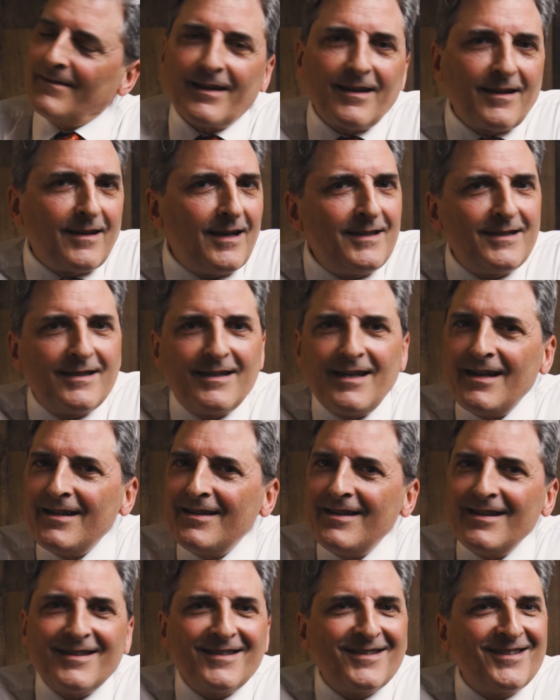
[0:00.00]
Let's get
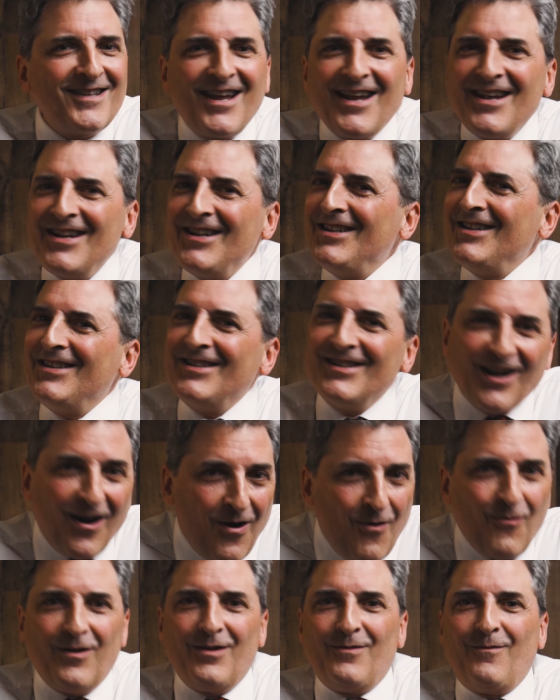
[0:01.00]
this thing
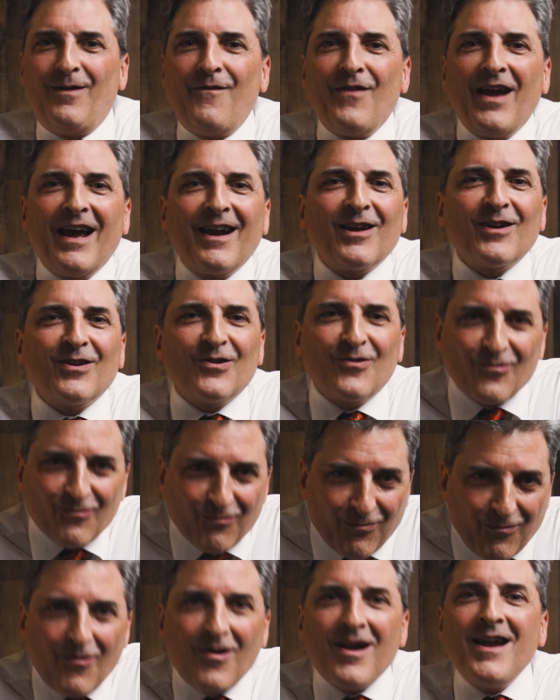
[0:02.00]
going. We've had a
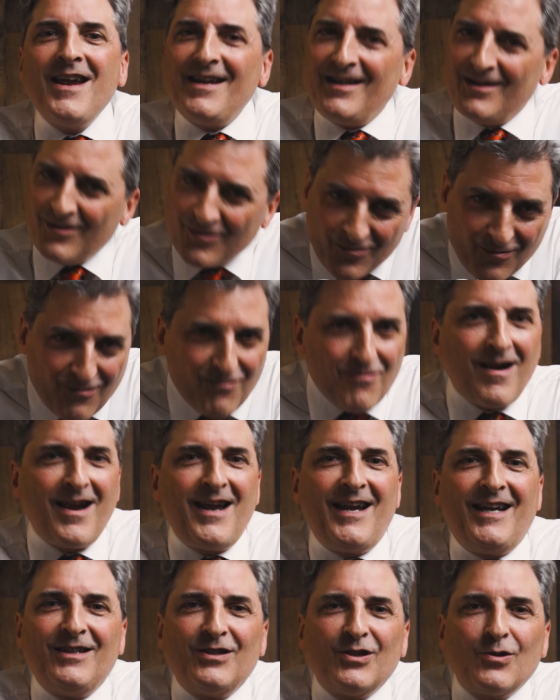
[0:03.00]
great
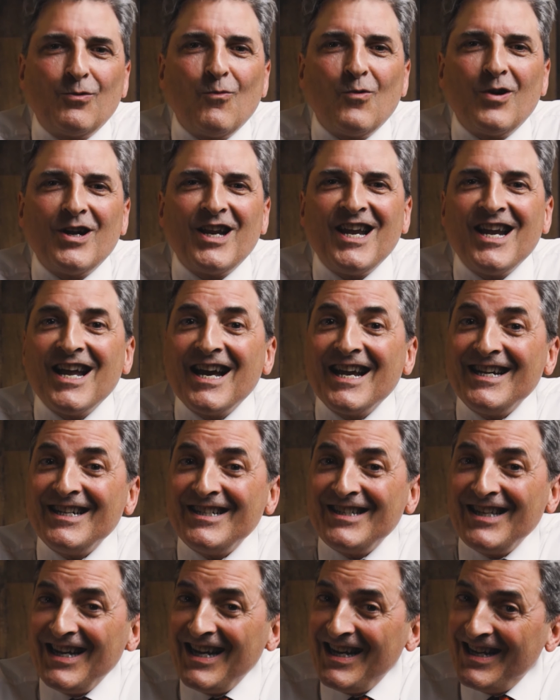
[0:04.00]

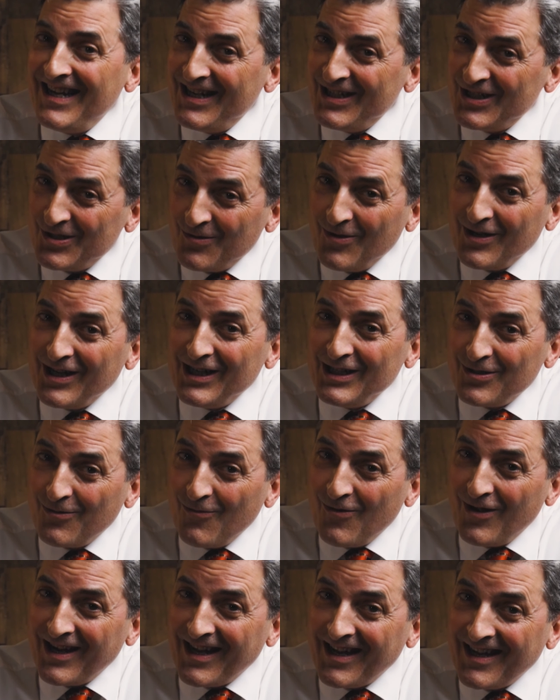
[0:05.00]
2019 and
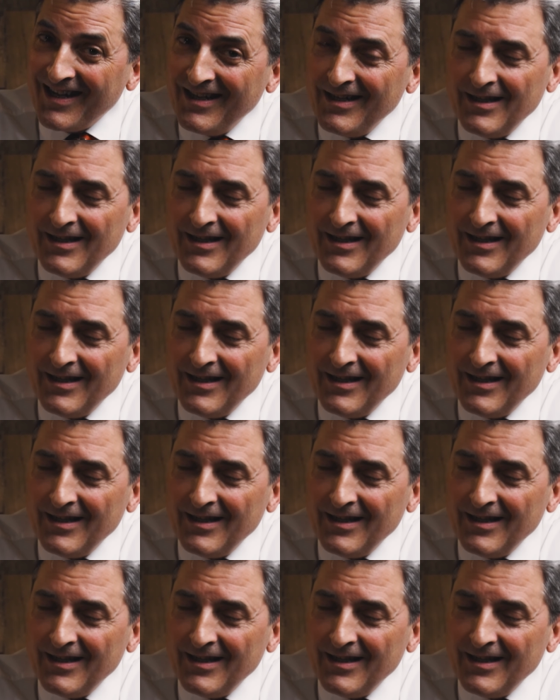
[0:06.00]
2020.